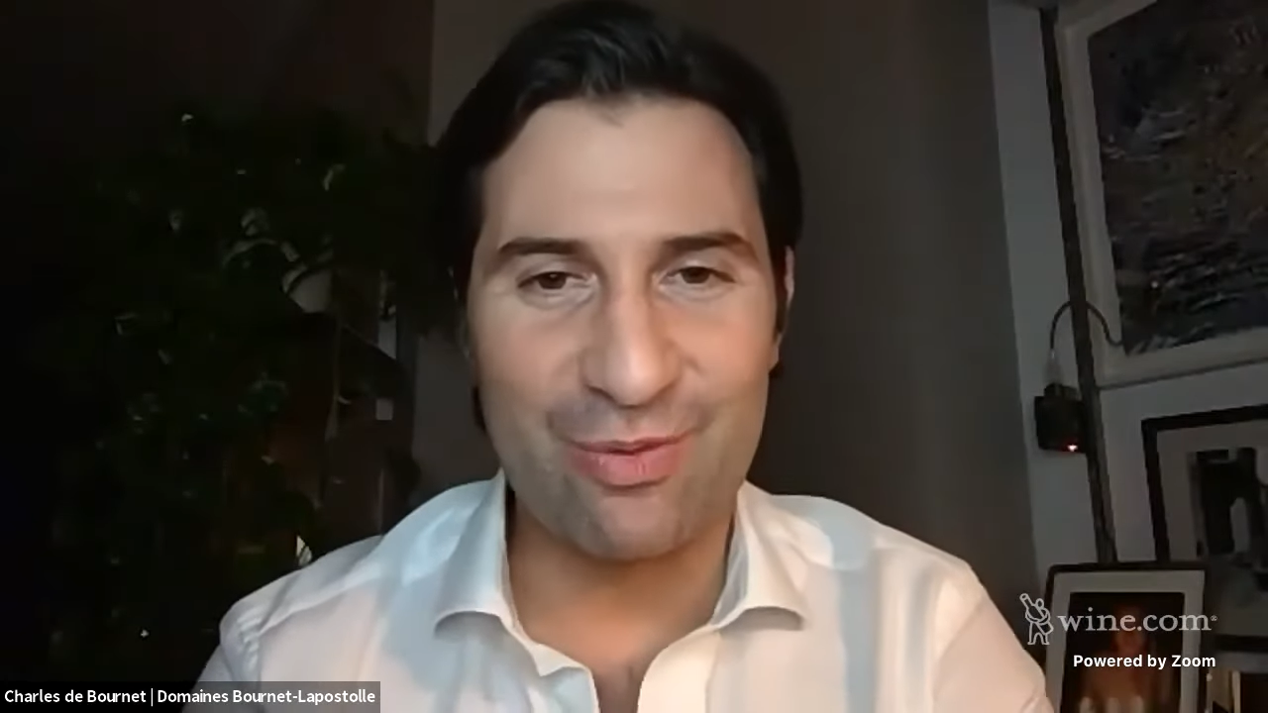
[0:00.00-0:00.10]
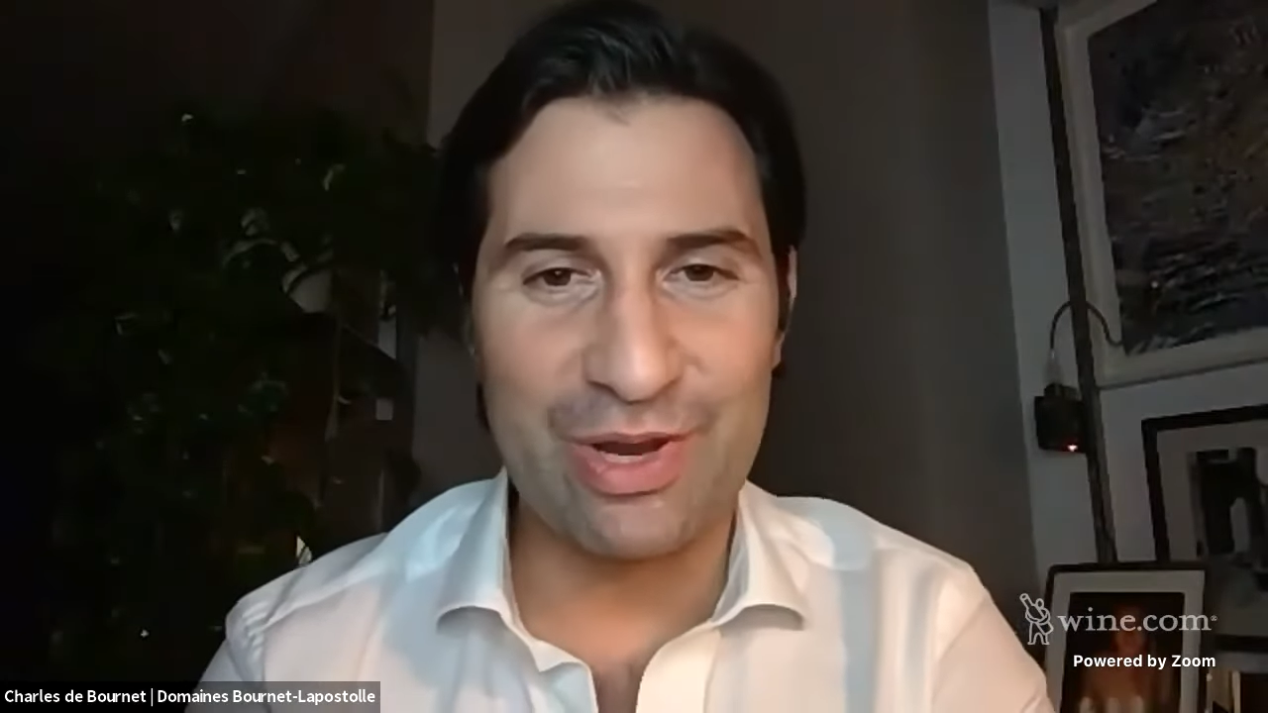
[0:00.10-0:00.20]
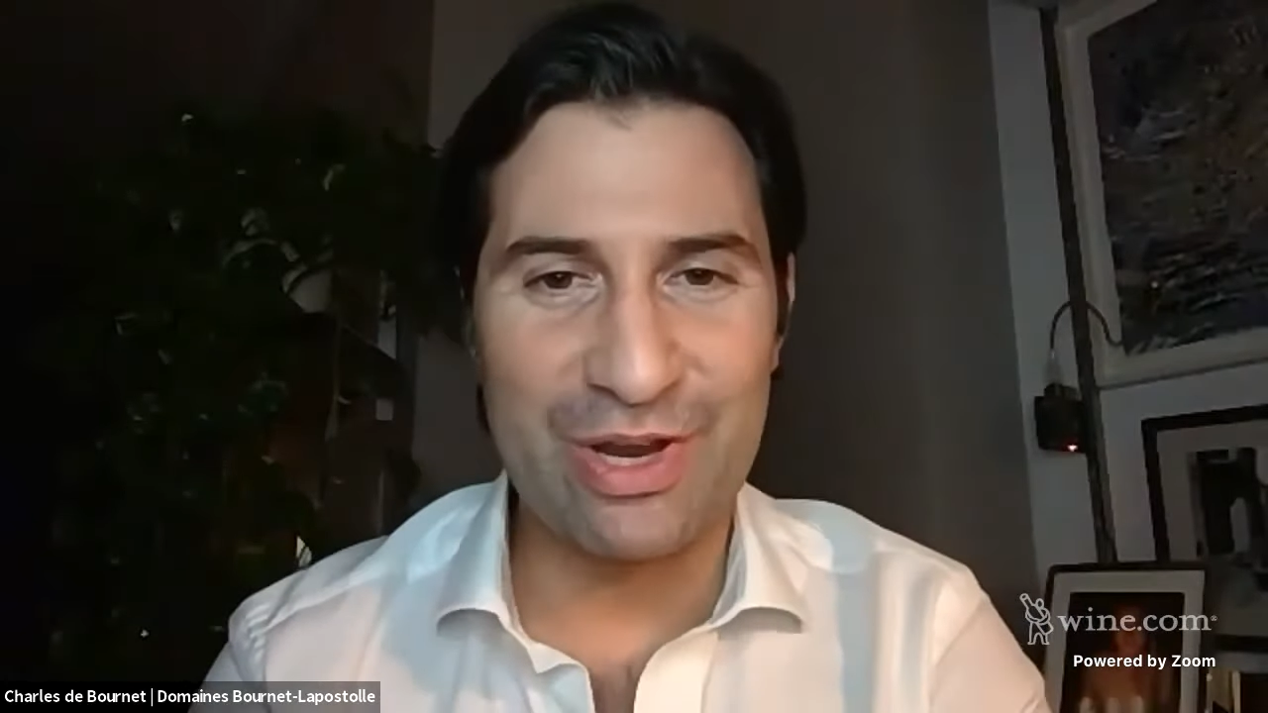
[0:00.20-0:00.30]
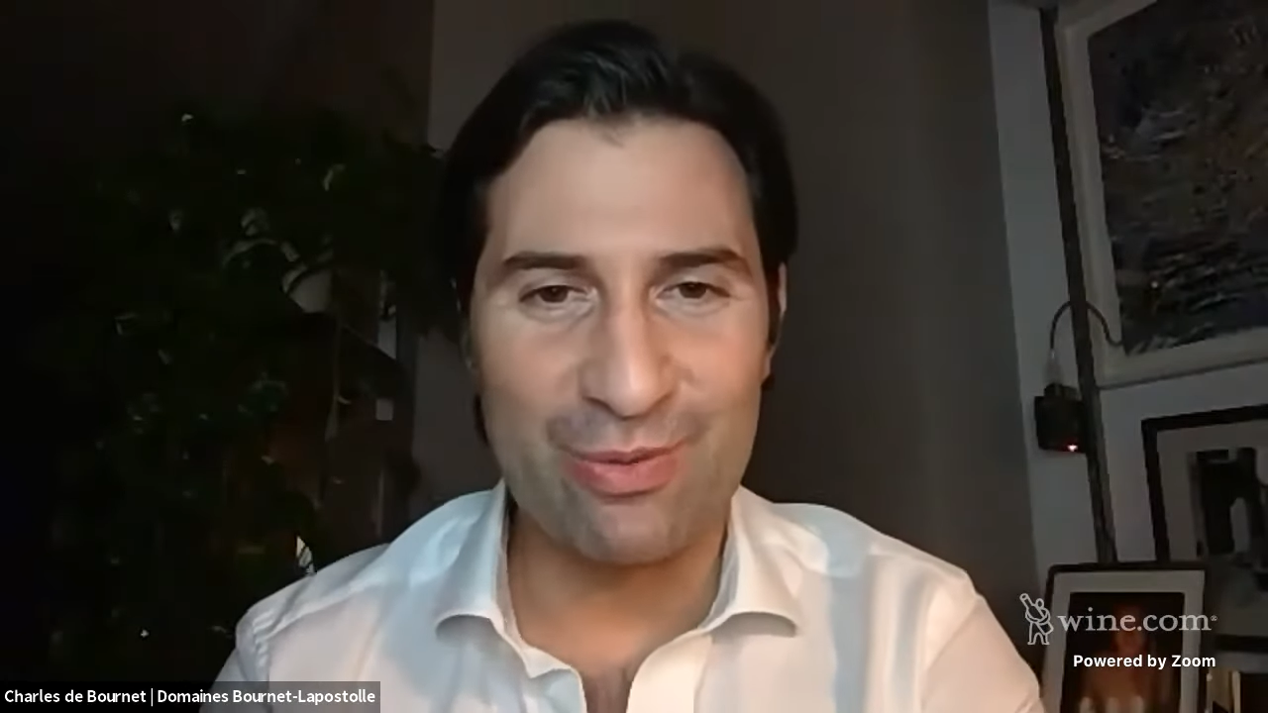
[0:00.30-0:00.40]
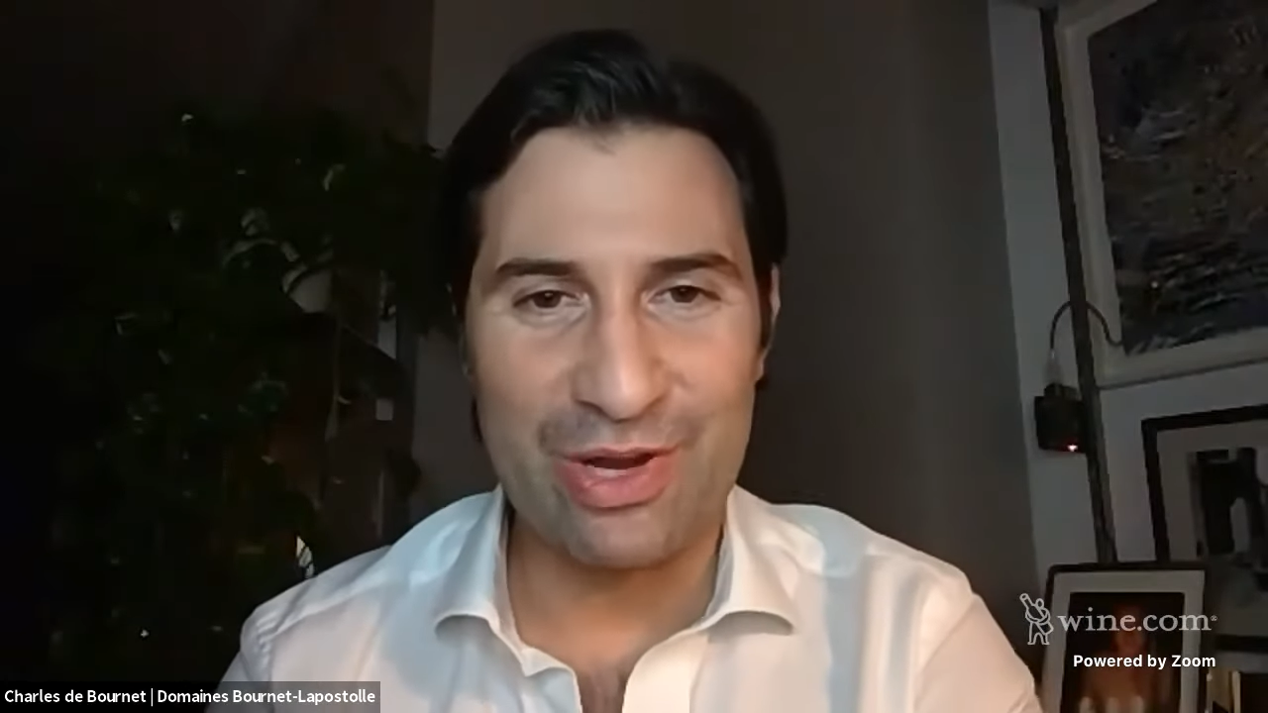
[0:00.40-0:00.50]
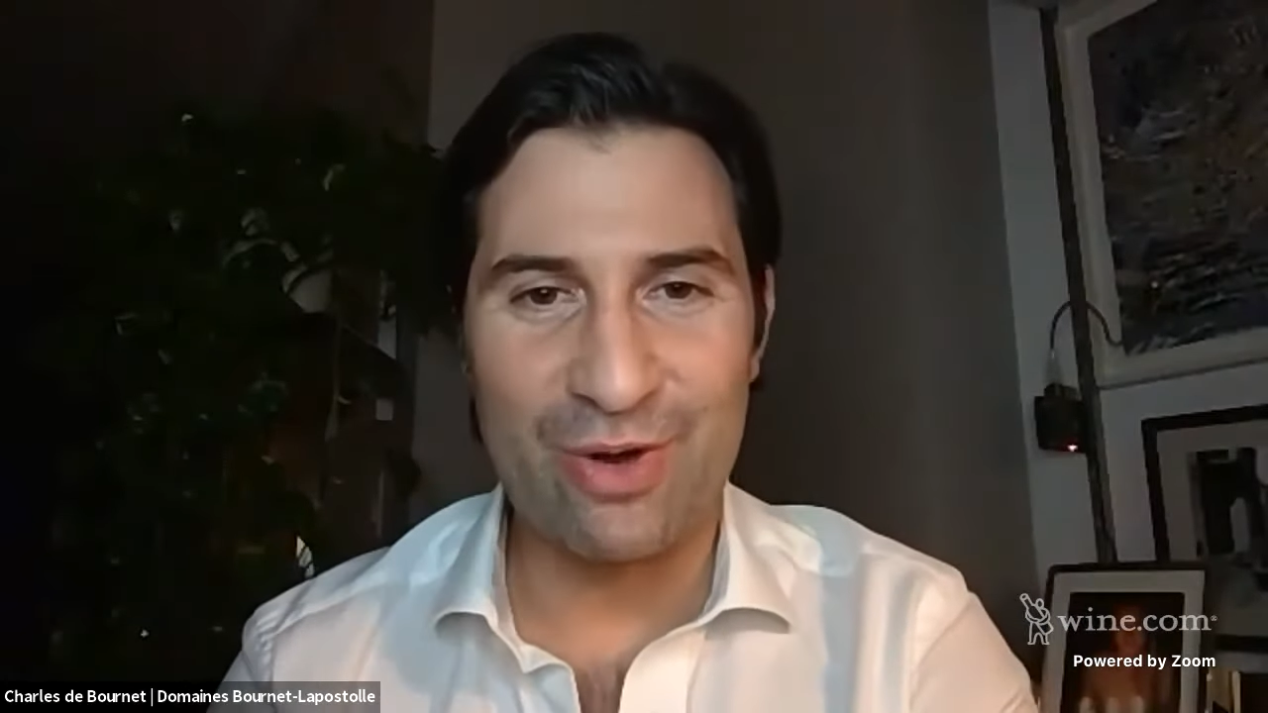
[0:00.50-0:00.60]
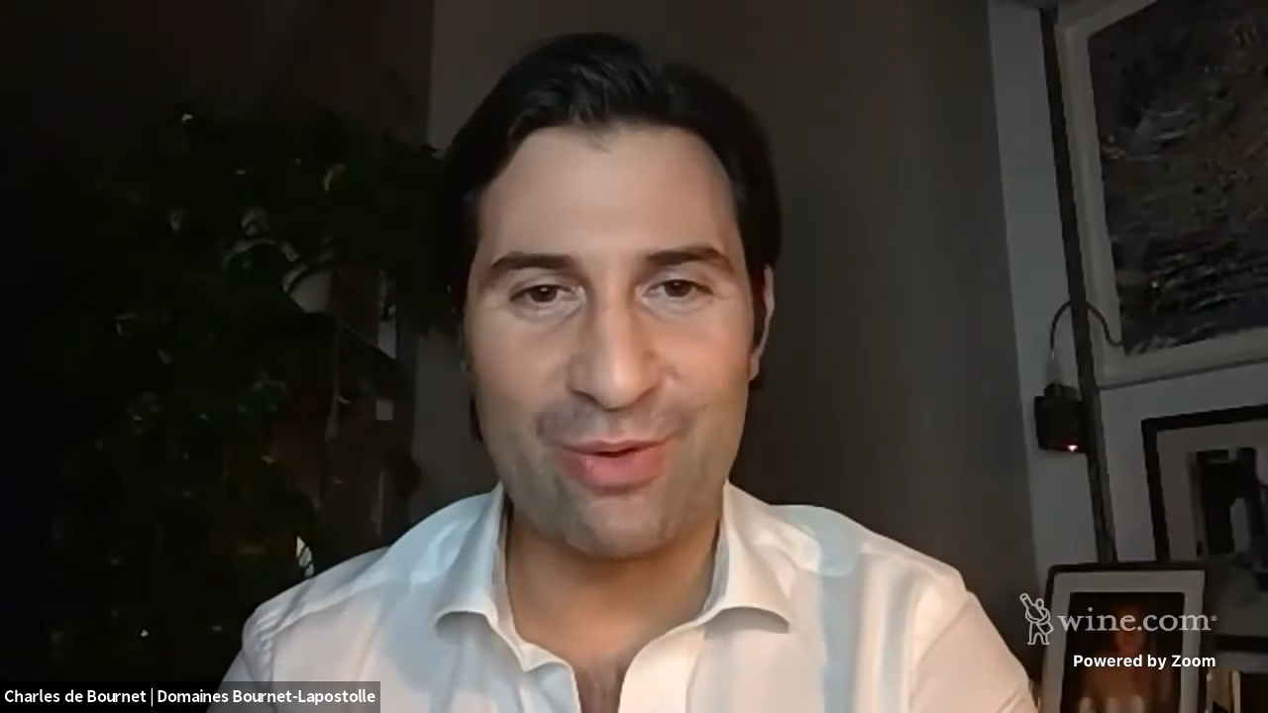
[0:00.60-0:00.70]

we